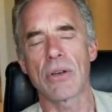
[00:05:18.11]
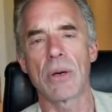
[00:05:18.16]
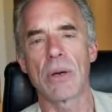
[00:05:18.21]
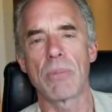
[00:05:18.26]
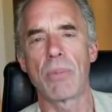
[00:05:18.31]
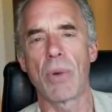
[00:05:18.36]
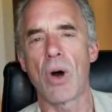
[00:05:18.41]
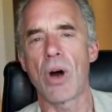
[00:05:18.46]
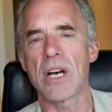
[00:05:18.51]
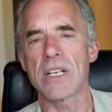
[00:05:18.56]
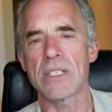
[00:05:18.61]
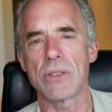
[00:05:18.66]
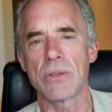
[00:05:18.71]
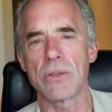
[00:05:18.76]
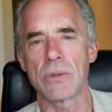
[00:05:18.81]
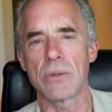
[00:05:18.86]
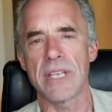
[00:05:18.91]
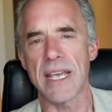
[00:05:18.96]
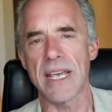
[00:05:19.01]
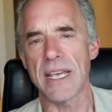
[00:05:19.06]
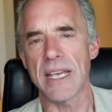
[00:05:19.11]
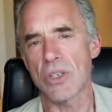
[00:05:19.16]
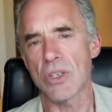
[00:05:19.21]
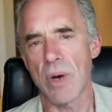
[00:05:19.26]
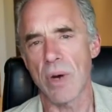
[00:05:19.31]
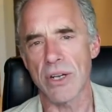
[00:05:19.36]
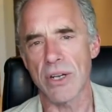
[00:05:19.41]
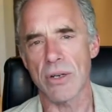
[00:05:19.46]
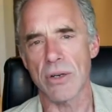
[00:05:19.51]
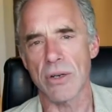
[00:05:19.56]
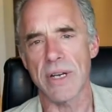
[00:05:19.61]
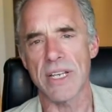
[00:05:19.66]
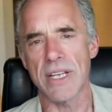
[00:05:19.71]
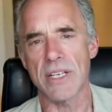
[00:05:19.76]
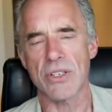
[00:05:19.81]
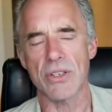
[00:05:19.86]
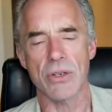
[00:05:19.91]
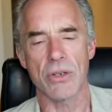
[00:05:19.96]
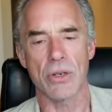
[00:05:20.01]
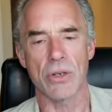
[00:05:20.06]
a boss who takes you under
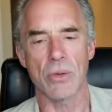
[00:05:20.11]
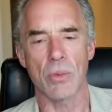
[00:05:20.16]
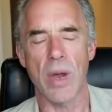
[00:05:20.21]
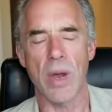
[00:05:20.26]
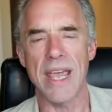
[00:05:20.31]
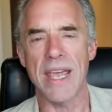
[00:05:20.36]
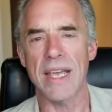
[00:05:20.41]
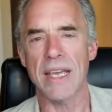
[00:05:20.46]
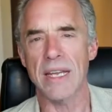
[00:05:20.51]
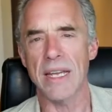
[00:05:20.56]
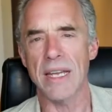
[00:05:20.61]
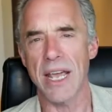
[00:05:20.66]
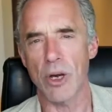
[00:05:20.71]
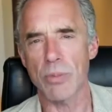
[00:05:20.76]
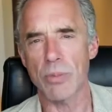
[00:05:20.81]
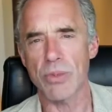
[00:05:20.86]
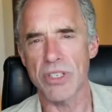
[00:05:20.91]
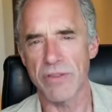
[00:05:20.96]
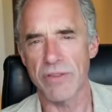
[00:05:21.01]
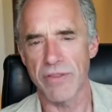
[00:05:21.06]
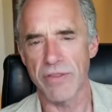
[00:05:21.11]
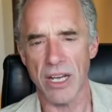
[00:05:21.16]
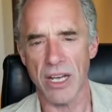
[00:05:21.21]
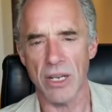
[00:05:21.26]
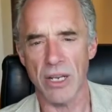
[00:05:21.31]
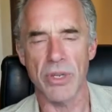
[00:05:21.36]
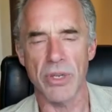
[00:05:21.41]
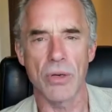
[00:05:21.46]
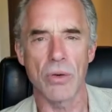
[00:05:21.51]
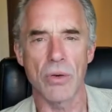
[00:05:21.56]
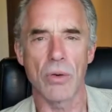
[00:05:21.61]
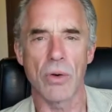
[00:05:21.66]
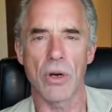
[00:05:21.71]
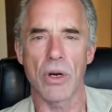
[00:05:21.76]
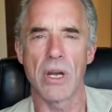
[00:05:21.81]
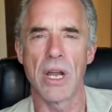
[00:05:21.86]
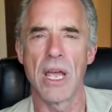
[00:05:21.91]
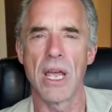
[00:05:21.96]
his or her wing and helps develop you, or